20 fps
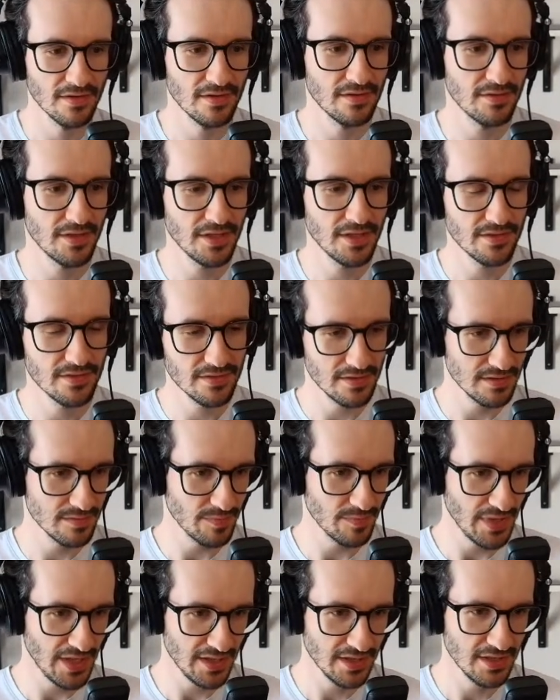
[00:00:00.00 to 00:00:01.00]
Yeah, this is
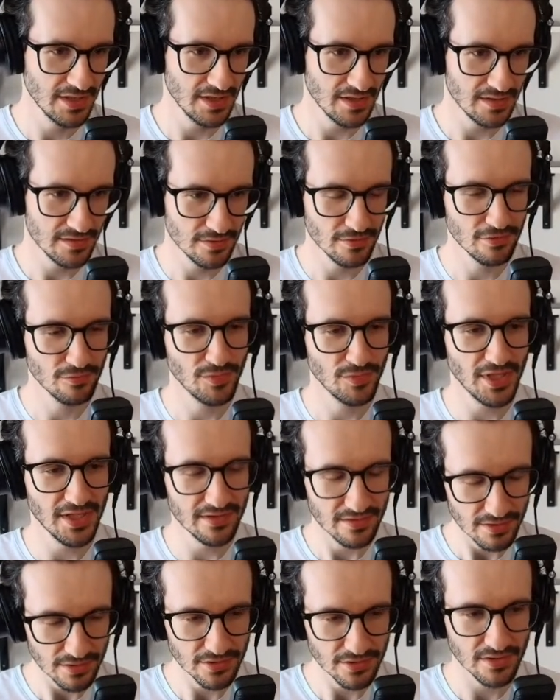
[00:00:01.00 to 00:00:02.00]
my custom
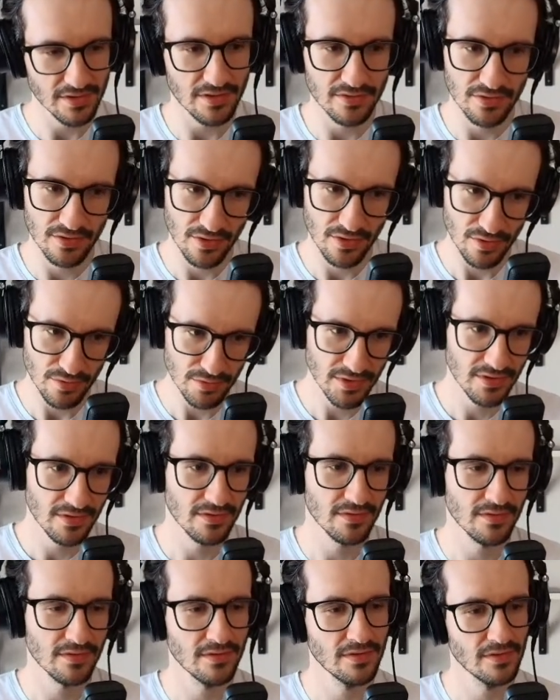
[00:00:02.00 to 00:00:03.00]
additional note,
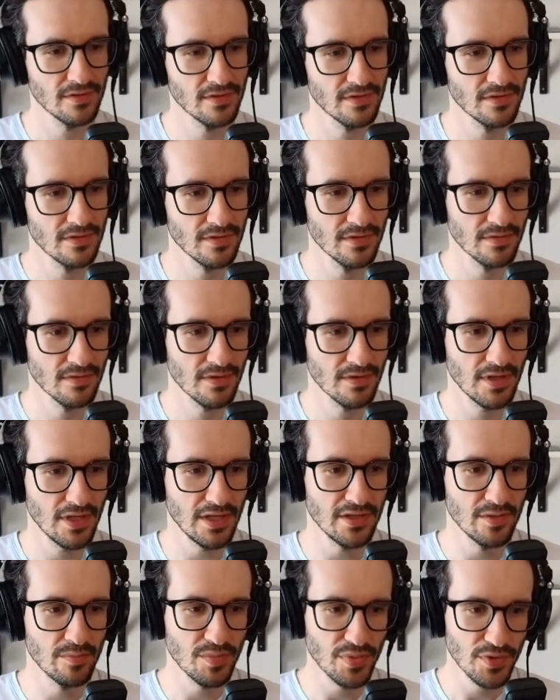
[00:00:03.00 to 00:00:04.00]

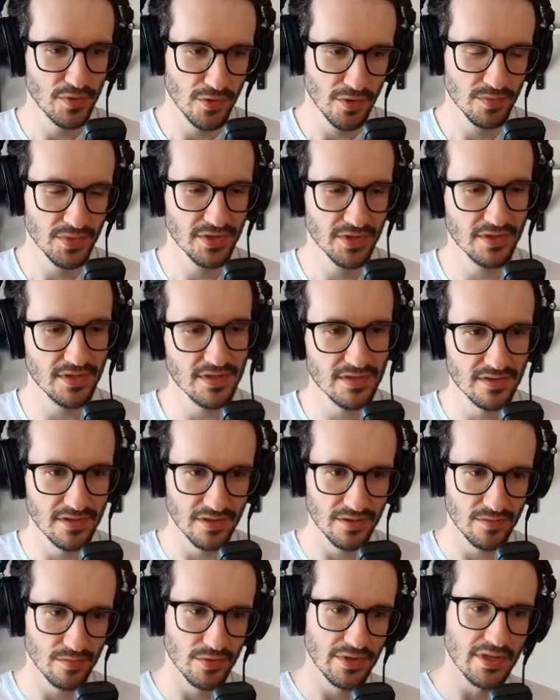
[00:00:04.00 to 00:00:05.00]
and the prompt is
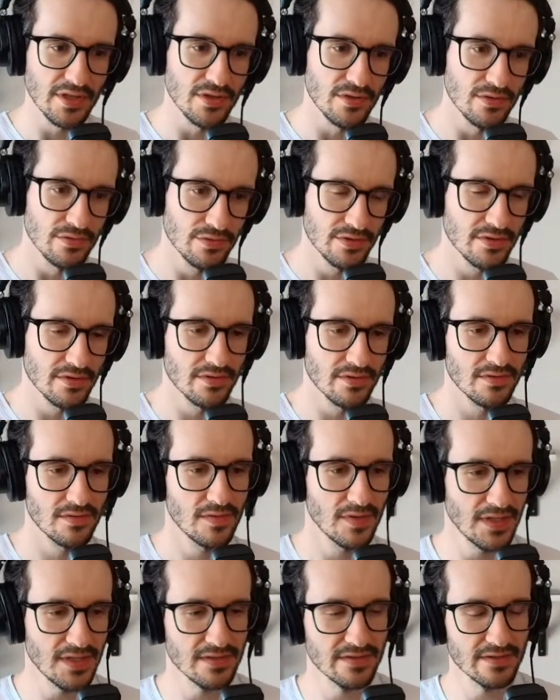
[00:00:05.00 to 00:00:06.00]
that what I used
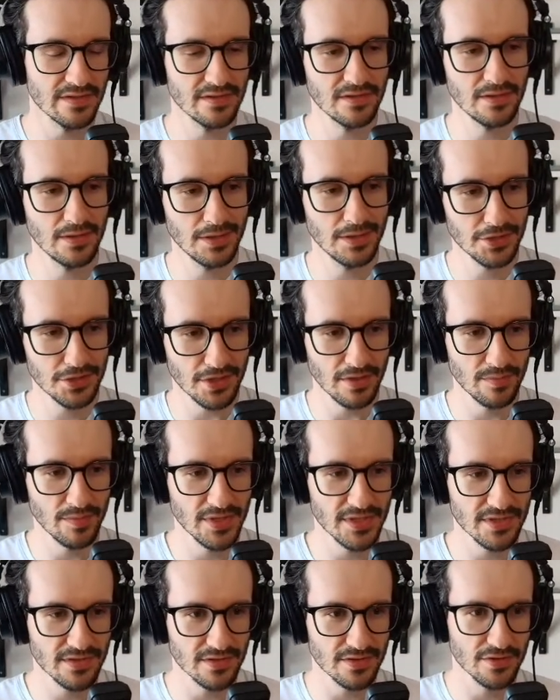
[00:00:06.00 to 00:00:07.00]
as an initial
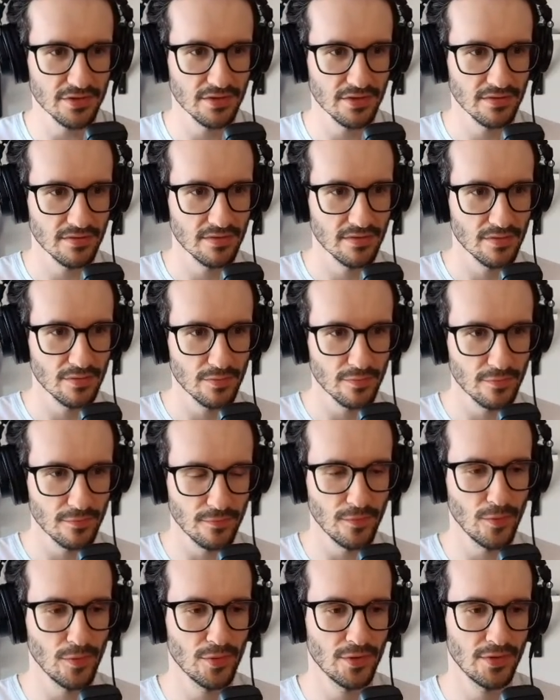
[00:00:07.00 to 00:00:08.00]
message
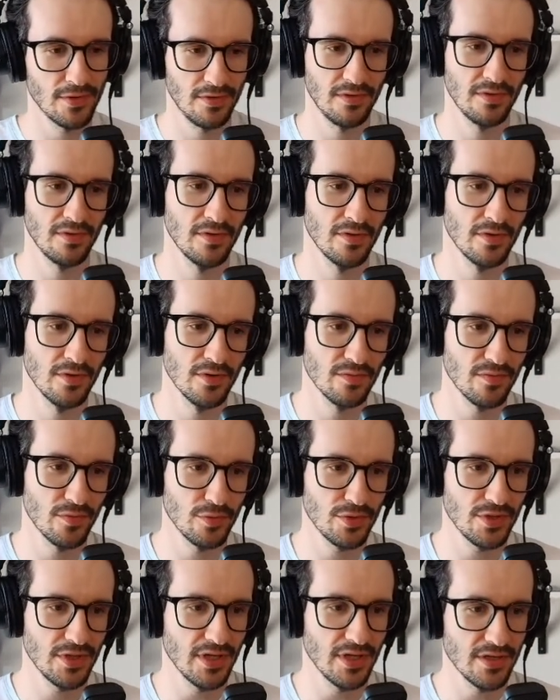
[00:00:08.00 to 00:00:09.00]
for
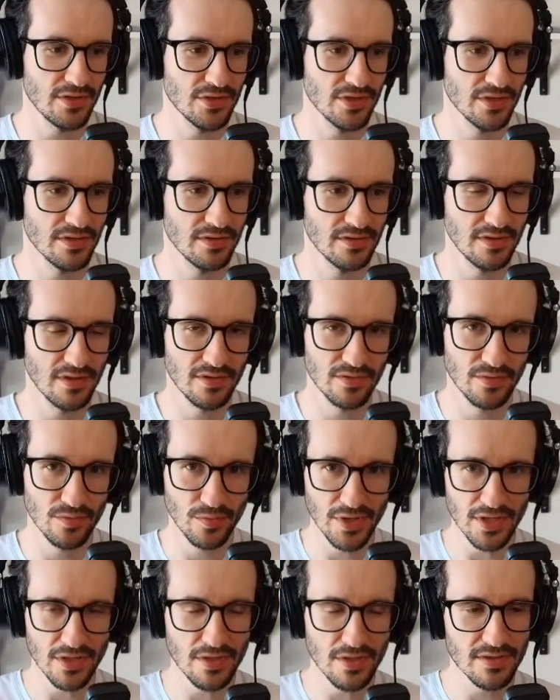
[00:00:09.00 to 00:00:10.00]
the agent that
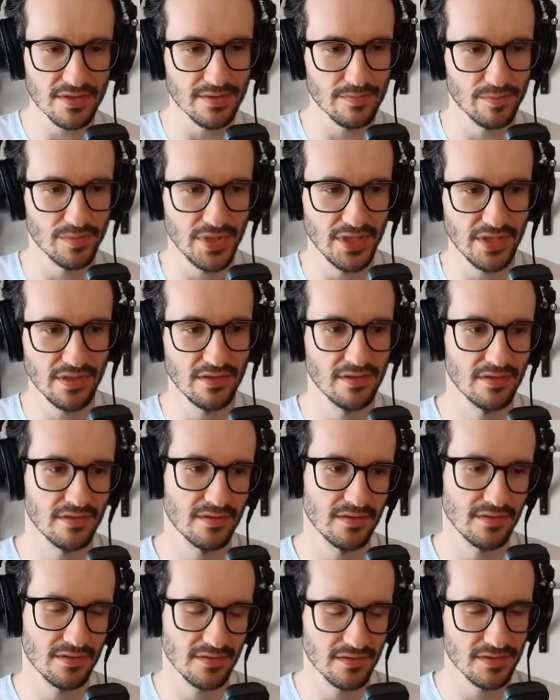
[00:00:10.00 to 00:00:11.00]
will be
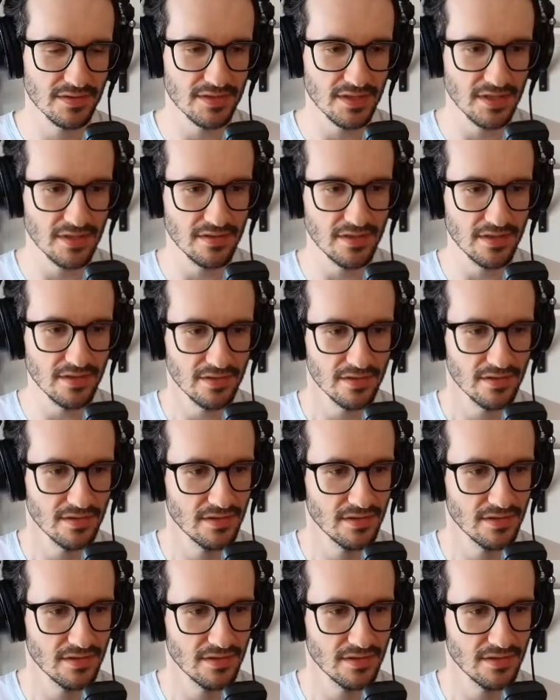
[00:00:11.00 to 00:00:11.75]
sending